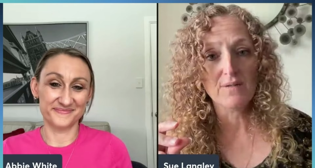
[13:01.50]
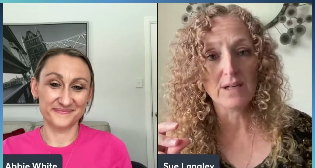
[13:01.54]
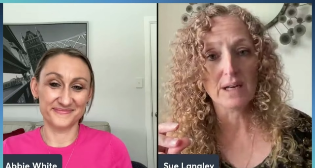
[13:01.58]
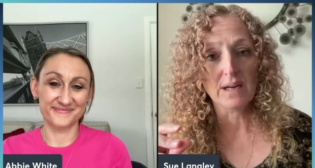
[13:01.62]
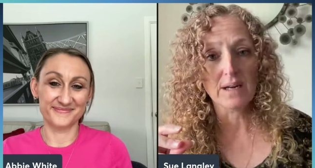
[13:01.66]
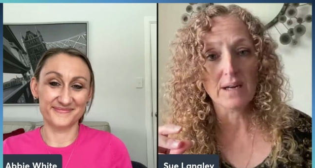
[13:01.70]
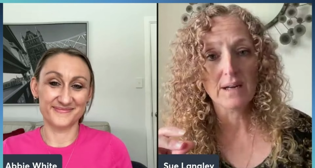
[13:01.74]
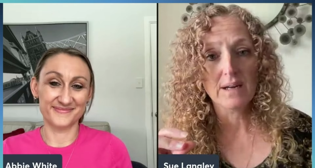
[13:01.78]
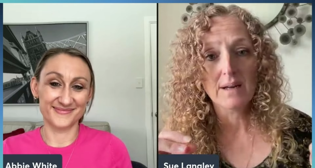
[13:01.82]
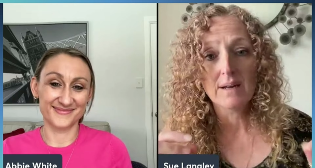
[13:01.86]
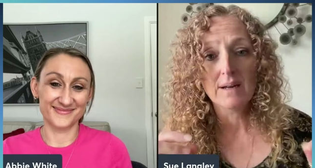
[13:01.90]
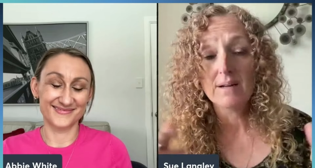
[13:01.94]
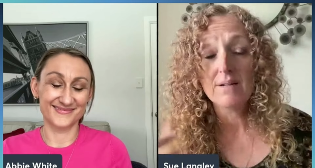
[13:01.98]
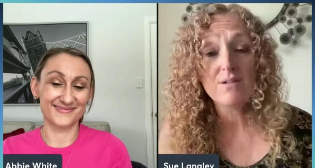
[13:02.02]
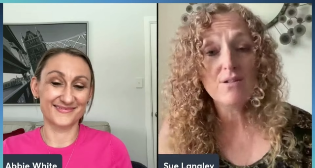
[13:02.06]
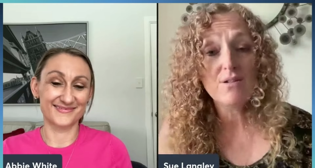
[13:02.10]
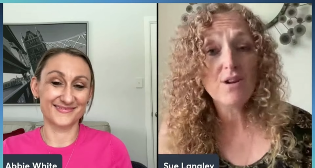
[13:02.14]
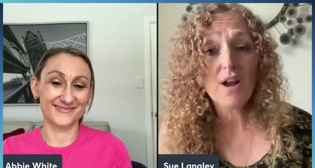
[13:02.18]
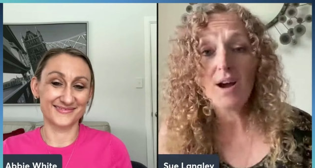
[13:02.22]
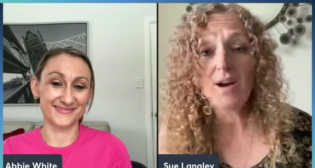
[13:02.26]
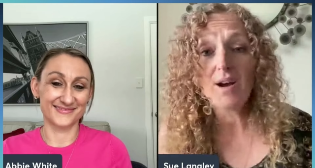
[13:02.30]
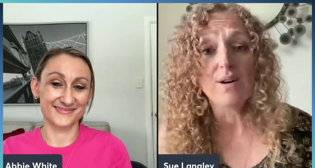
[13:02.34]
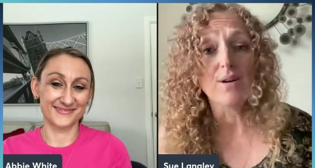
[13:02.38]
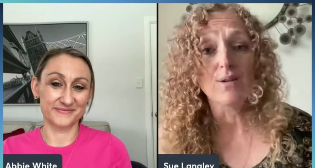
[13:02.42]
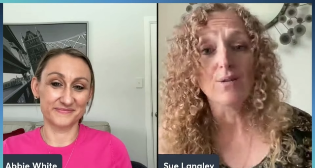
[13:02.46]
Speaker 1: it?
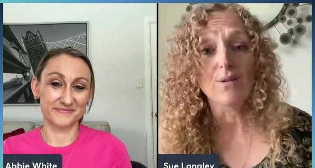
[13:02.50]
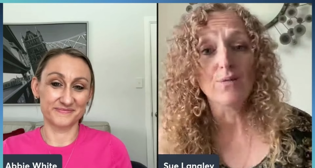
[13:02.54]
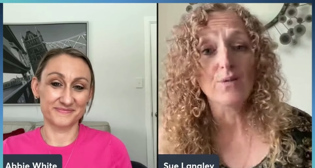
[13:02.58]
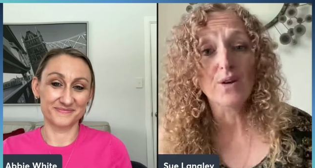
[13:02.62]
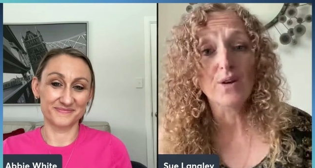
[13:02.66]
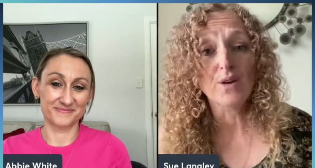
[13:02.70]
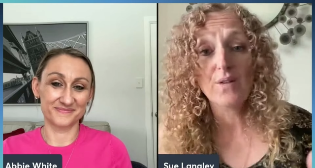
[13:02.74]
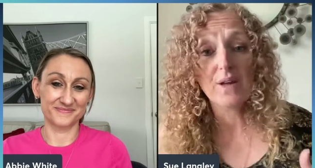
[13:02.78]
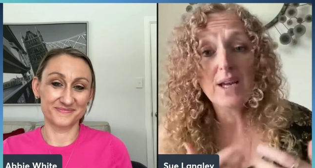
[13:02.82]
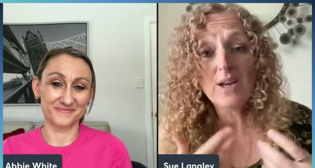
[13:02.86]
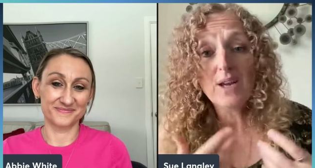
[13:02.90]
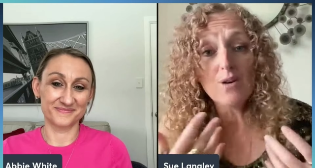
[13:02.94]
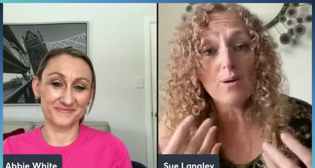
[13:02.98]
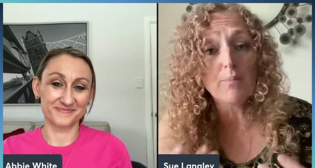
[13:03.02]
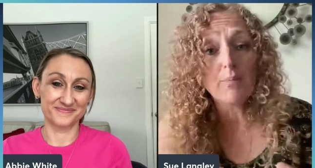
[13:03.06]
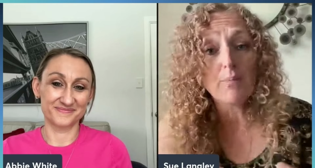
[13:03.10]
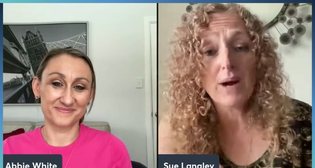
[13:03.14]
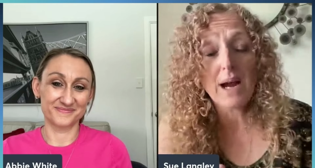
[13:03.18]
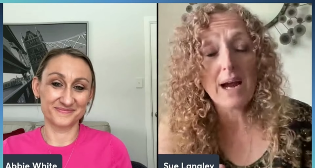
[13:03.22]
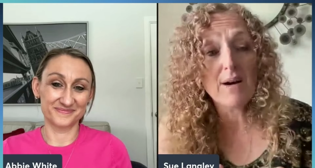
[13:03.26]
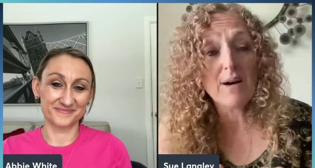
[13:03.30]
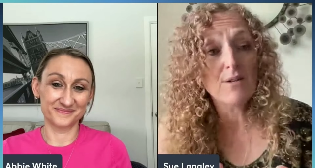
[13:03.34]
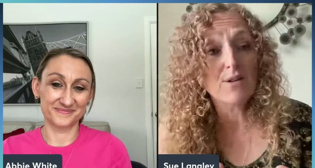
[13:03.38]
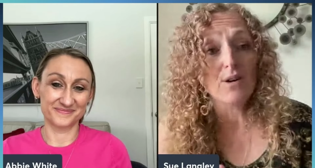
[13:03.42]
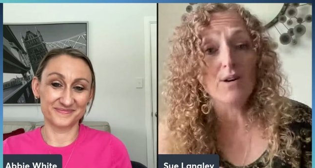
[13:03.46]
No, the thing you're
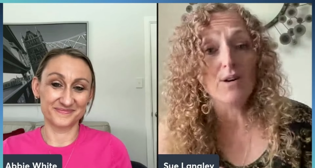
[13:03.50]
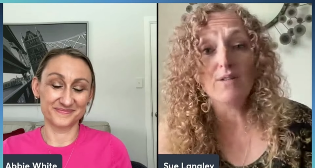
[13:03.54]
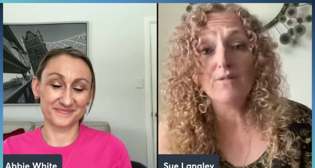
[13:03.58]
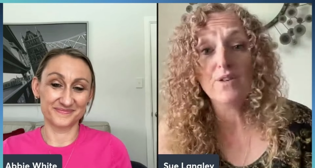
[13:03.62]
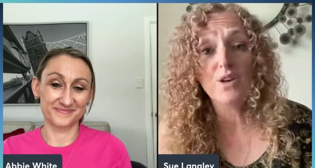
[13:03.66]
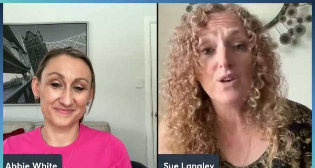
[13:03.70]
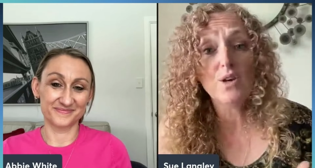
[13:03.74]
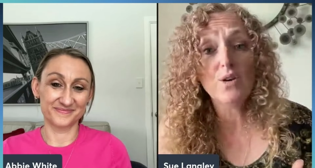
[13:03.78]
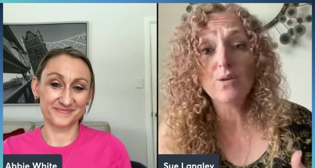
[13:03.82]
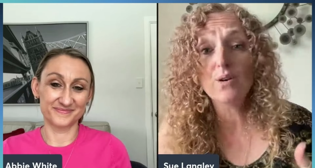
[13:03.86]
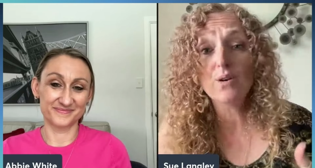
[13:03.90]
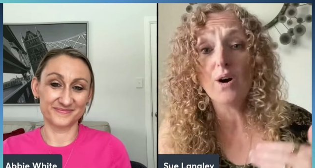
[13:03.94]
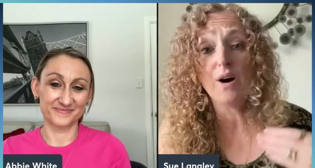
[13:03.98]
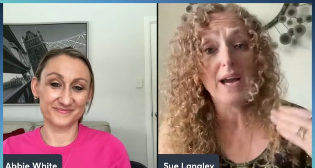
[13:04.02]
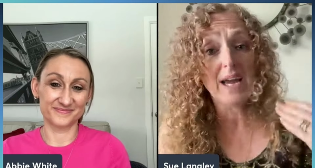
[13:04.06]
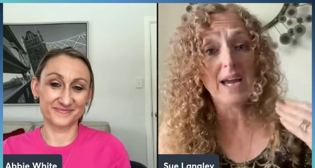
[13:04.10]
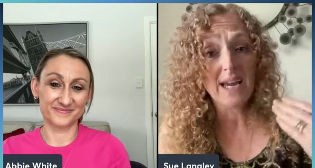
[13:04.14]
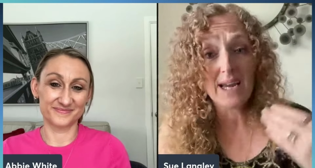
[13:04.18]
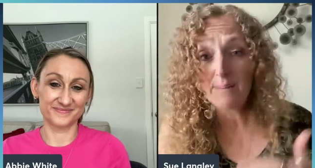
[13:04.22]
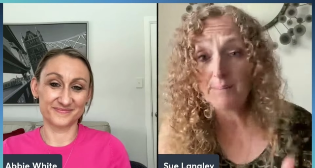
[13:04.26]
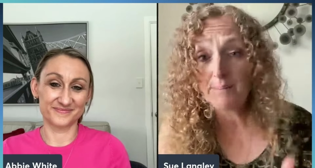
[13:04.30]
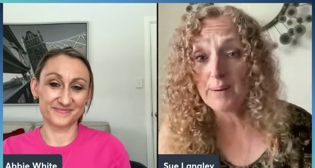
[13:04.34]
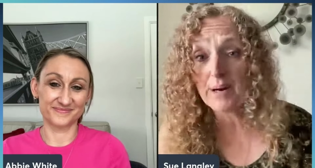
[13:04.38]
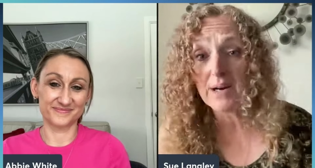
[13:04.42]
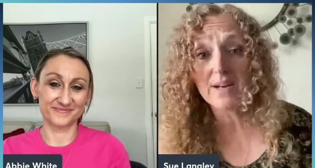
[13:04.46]
proud of, you got hit
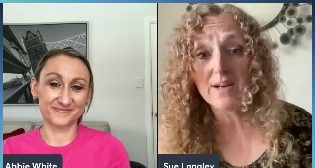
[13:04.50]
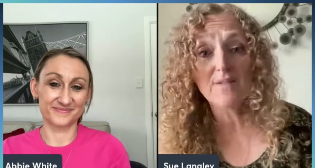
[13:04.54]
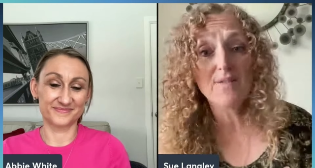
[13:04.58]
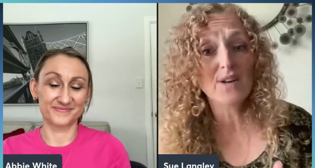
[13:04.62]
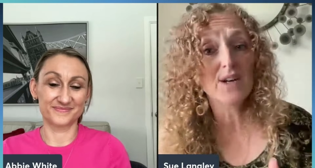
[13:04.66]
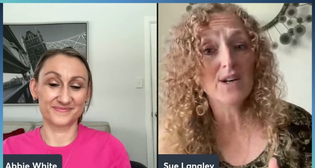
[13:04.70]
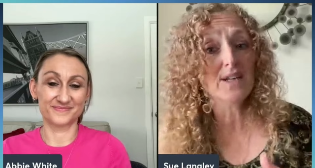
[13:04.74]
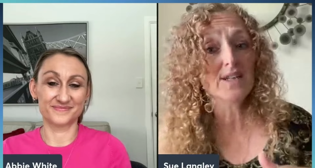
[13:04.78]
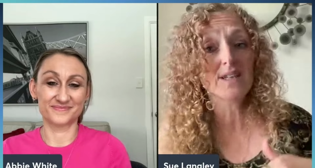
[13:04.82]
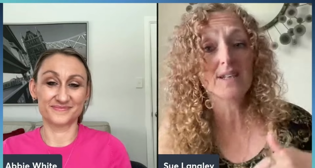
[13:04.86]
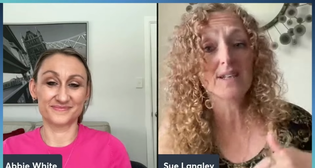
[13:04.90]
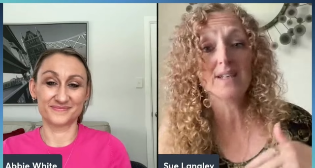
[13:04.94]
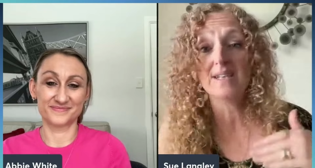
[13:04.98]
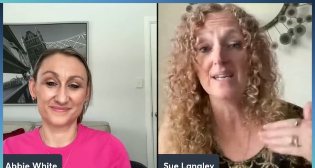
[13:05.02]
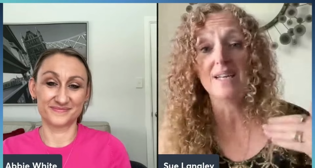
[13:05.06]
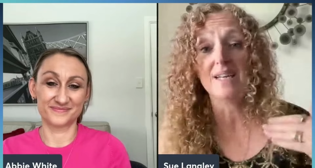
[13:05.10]
by adversity.